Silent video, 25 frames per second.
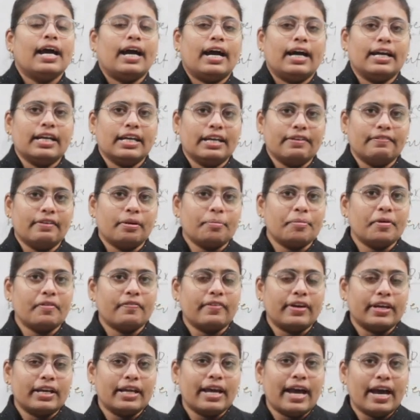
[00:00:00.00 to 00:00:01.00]
he will be
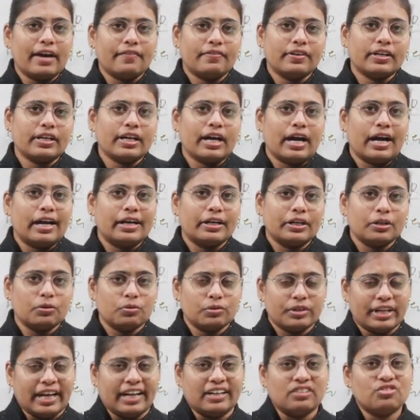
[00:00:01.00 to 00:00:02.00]
very having a undue
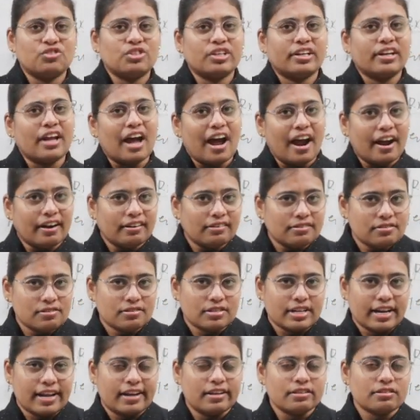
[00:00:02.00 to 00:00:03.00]
tension and
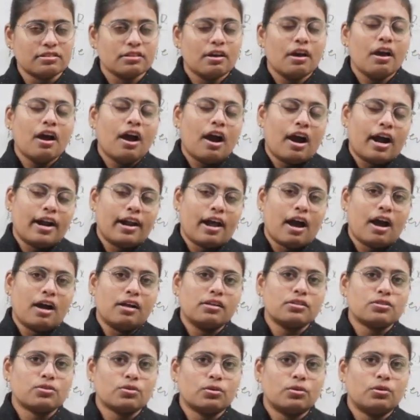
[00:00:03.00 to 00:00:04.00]
stress, and
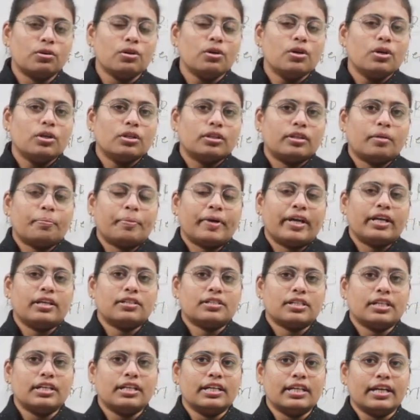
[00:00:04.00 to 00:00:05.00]
also the
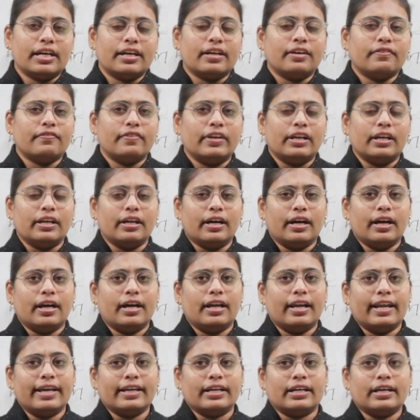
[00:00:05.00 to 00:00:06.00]
patient here will
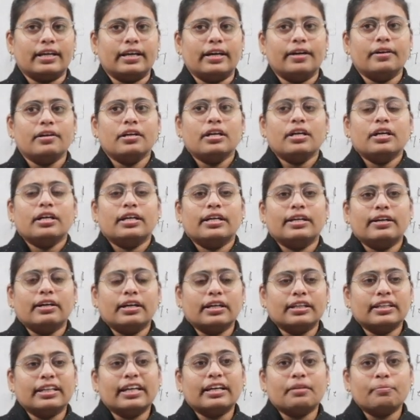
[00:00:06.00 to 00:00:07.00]

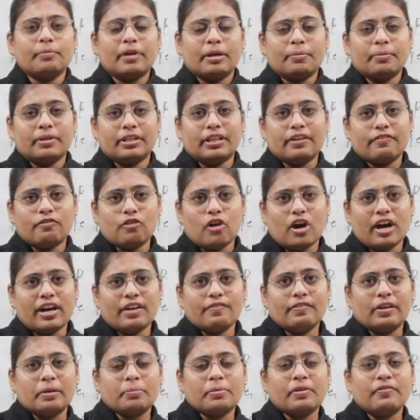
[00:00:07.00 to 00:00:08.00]
that maybe the ward
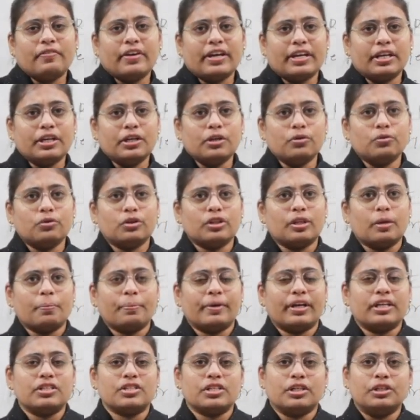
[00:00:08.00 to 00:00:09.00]
will be very new to the
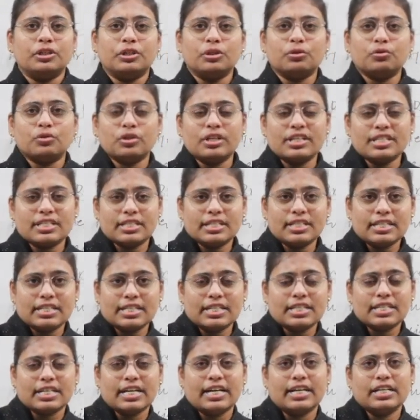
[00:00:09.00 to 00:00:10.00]
patient due to his
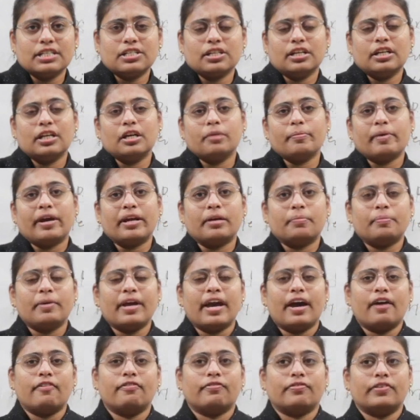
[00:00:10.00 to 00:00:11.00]
disease condition. He might be
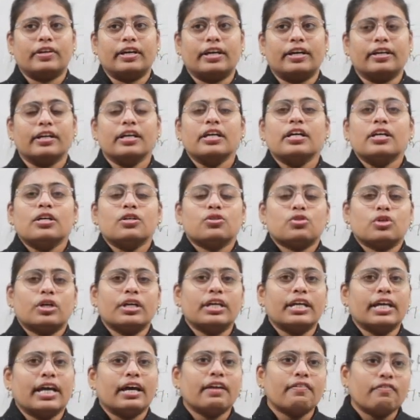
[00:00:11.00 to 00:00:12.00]
have fear. So
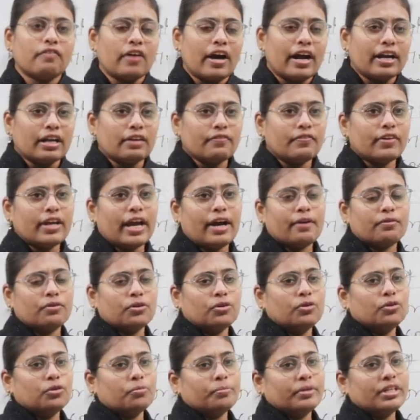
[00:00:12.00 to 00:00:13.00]
here what we have to
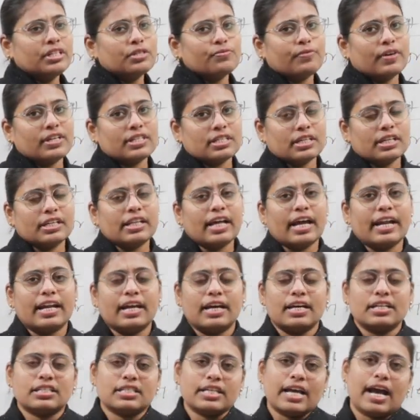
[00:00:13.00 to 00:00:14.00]
do means, first the
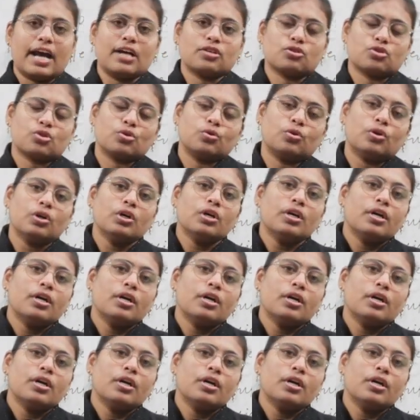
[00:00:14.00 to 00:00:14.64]
nurse has to